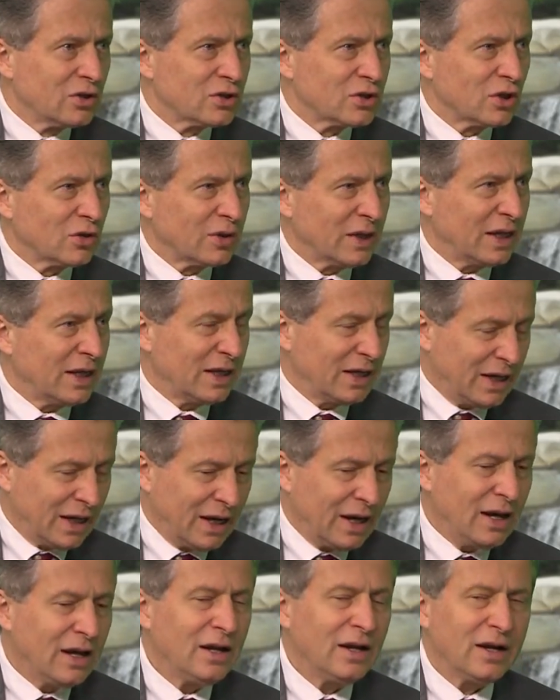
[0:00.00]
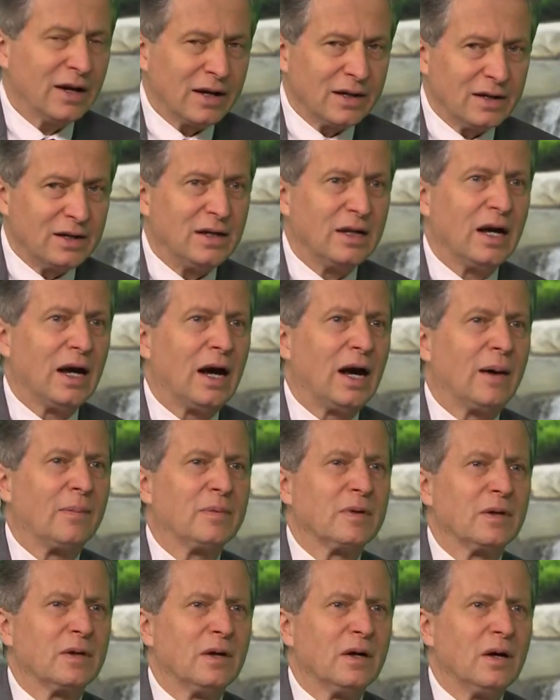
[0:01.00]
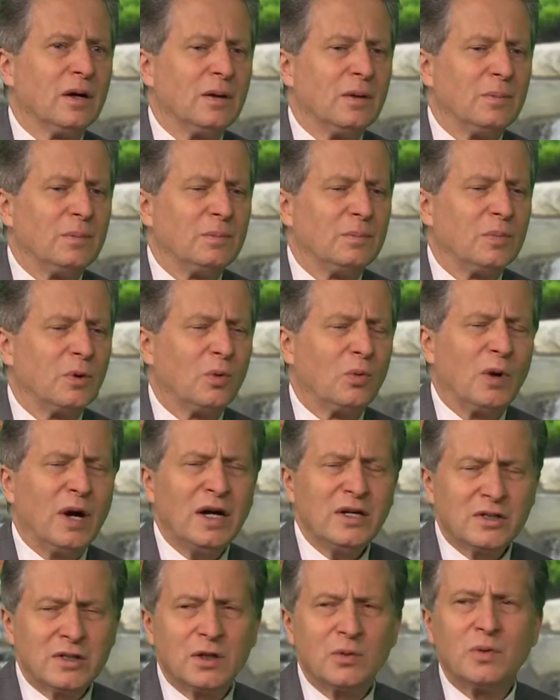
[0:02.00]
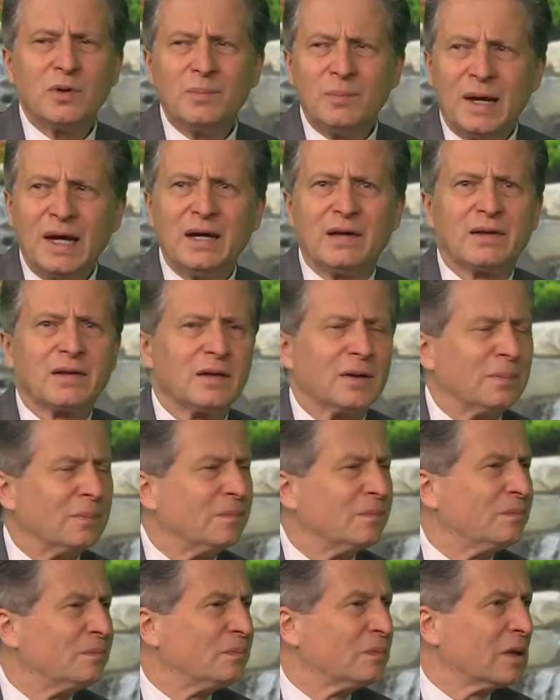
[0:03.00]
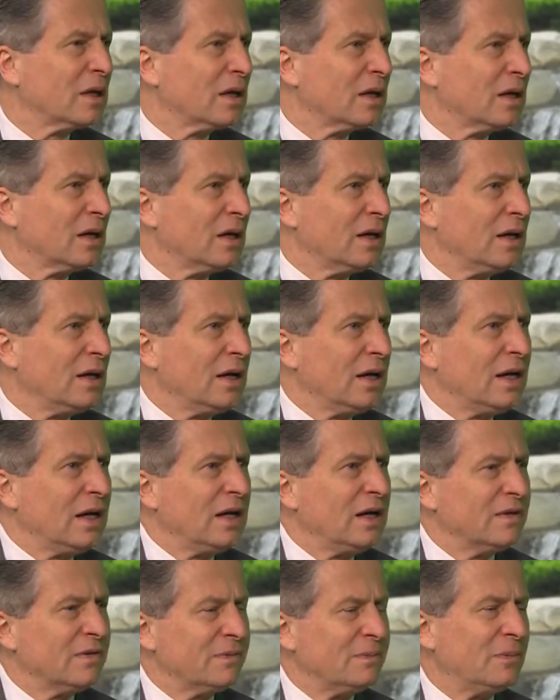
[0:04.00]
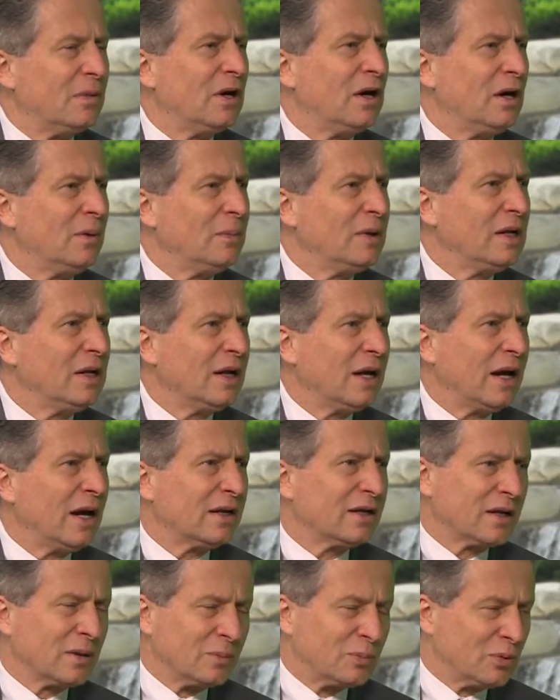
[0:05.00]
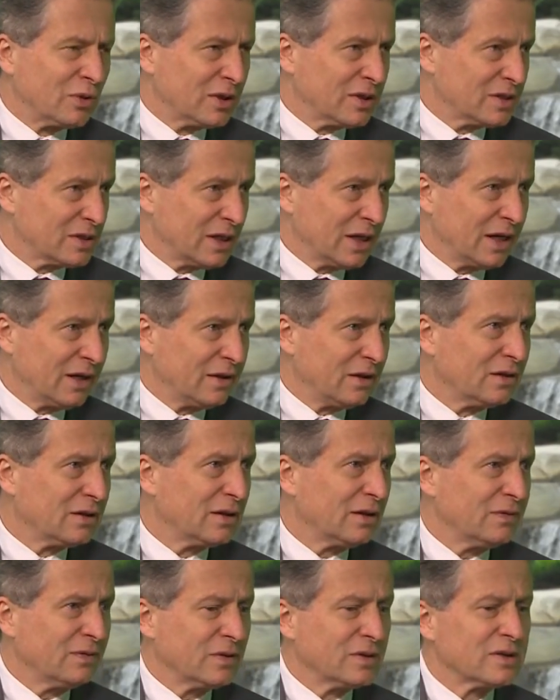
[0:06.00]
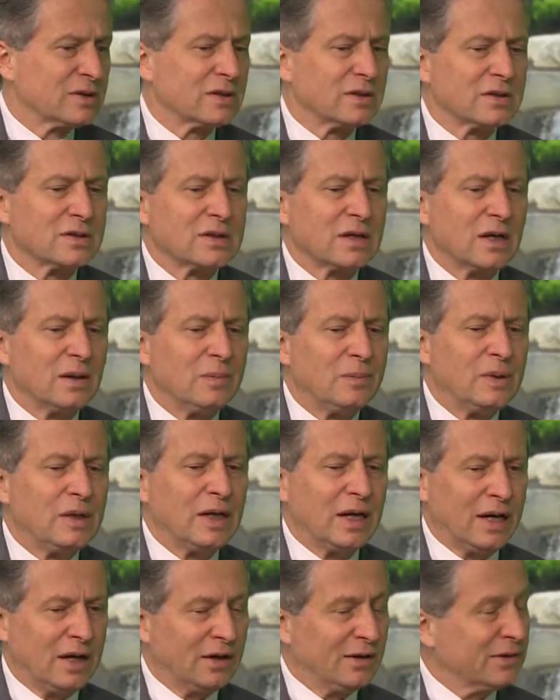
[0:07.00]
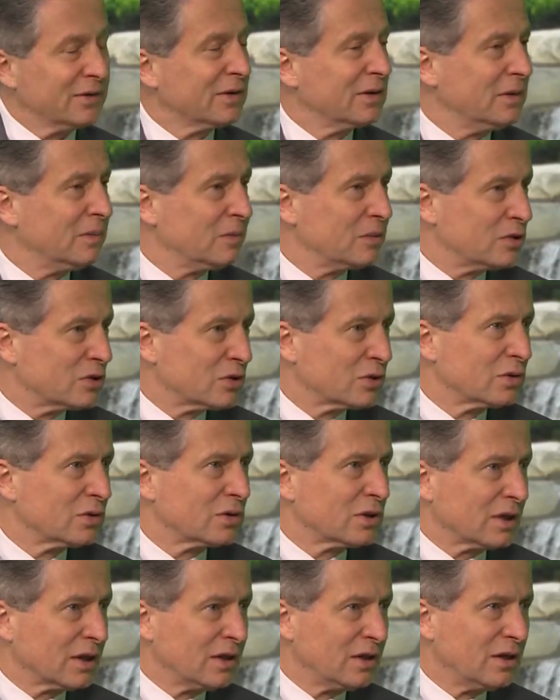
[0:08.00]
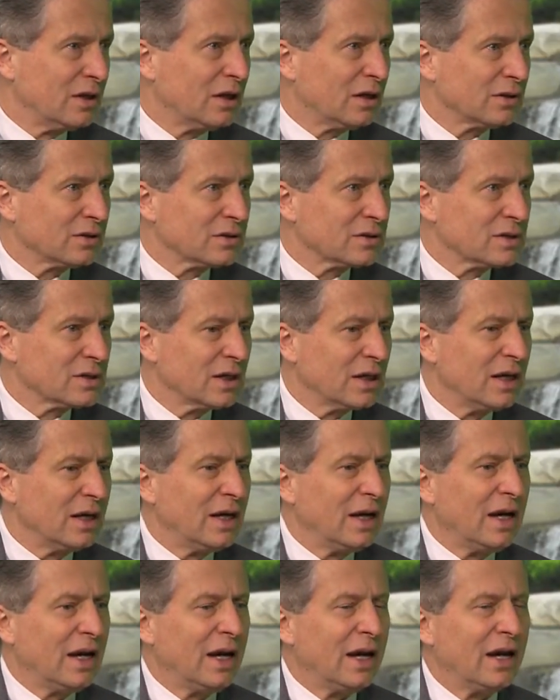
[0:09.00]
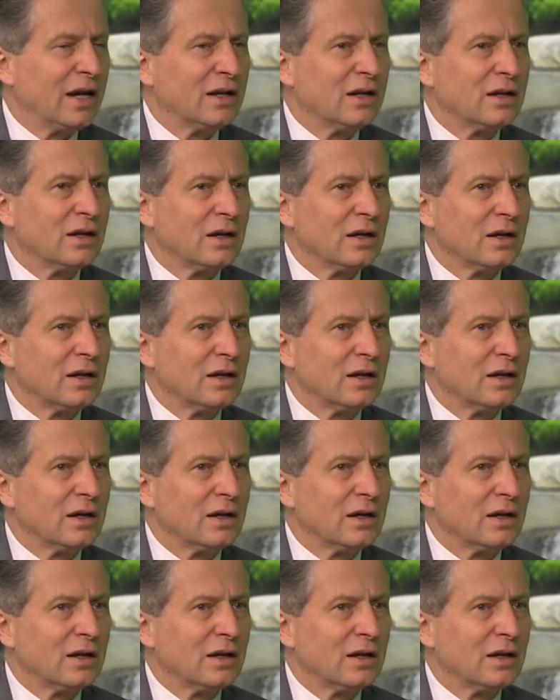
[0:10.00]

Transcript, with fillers: So they can adapt. But why should we make them? If mom and dad can put aside their differences, can be healthy, mature adults, and